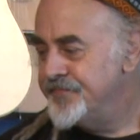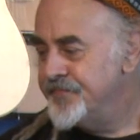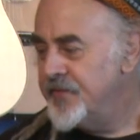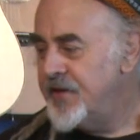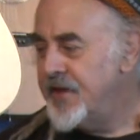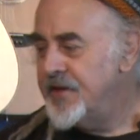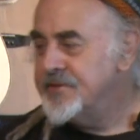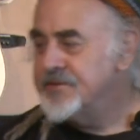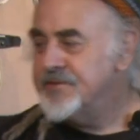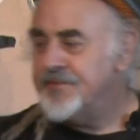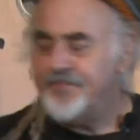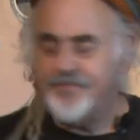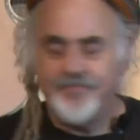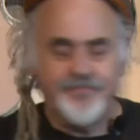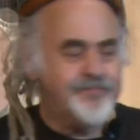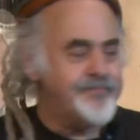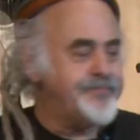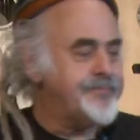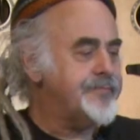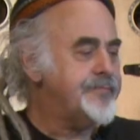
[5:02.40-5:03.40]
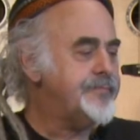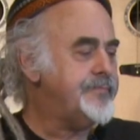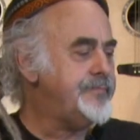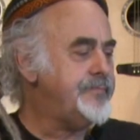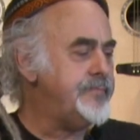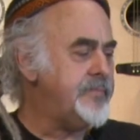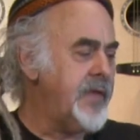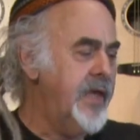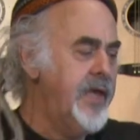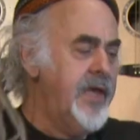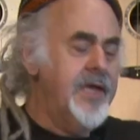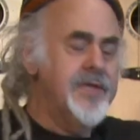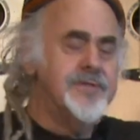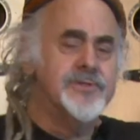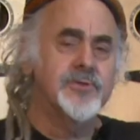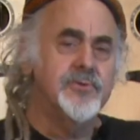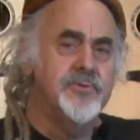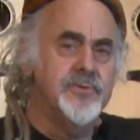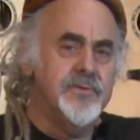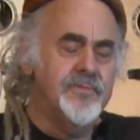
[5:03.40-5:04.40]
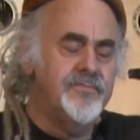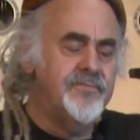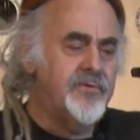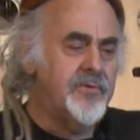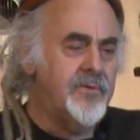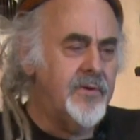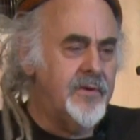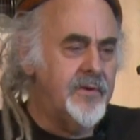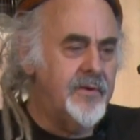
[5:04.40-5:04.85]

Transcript: Thanks. It's good for.